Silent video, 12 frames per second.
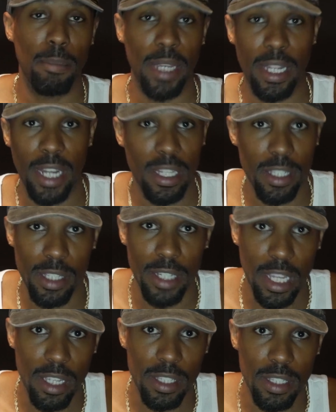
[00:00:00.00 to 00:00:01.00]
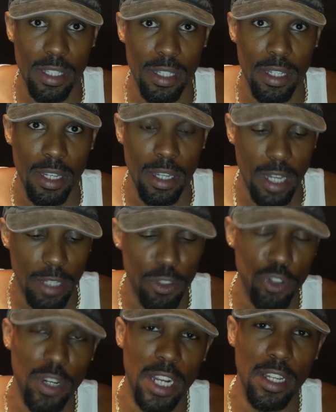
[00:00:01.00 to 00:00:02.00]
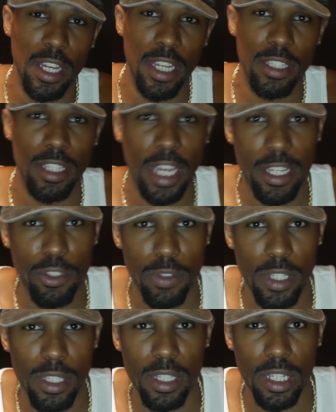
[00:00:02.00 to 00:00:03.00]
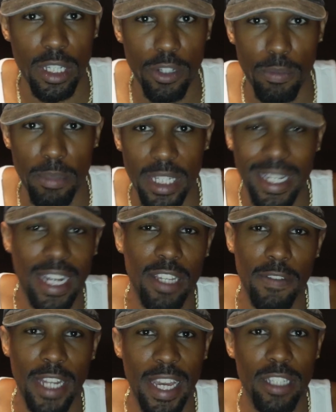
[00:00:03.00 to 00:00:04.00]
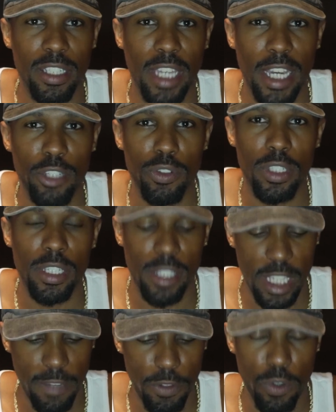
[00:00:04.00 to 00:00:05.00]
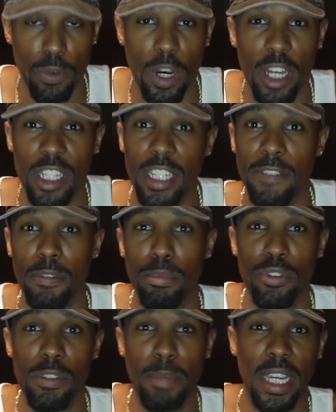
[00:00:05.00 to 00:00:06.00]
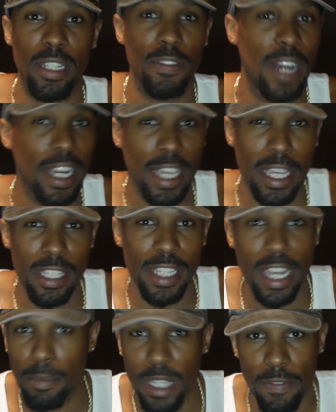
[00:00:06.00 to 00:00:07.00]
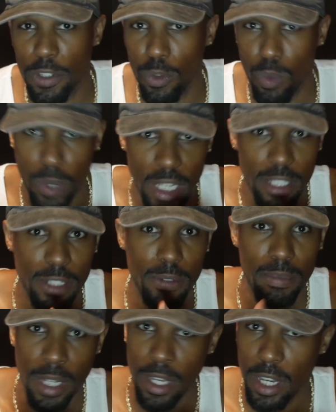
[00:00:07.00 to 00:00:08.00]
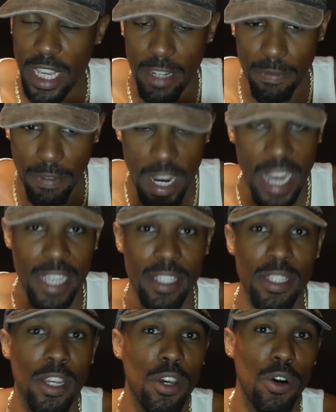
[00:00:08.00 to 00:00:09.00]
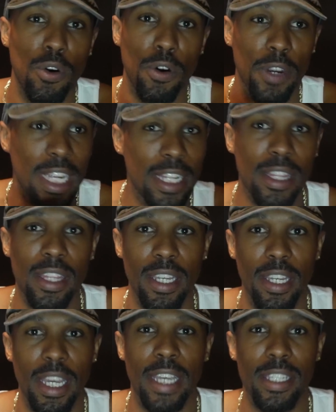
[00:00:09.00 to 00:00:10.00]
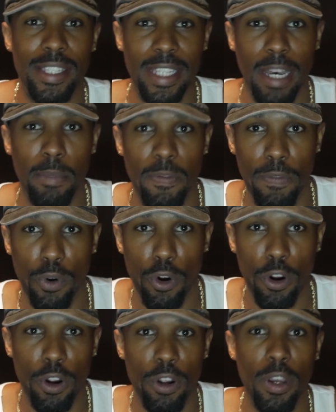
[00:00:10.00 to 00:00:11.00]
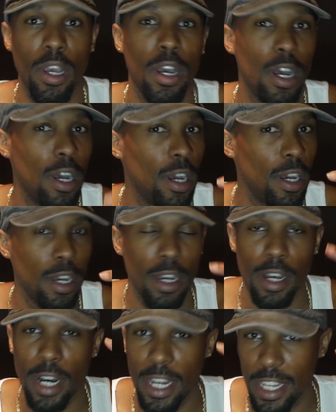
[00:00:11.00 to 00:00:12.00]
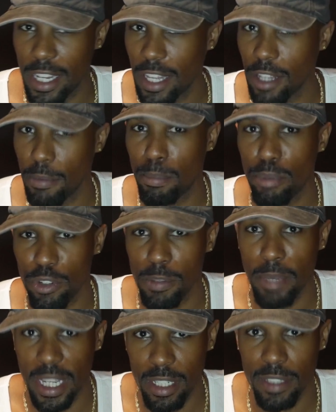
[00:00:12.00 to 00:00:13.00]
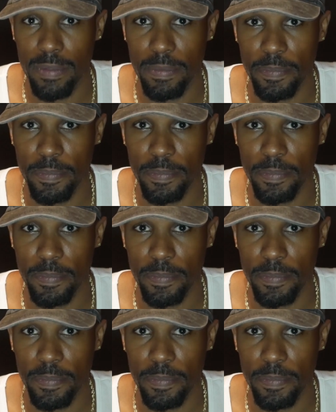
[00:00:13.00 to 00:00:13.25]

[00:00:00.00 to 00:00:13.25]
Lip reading: man, not just niggas. I'm just trying to educate you just a little bit. Not even educate you, just give you a different perspective. I can't say I'm giving you wisdom, advice, or anything except for another perspective.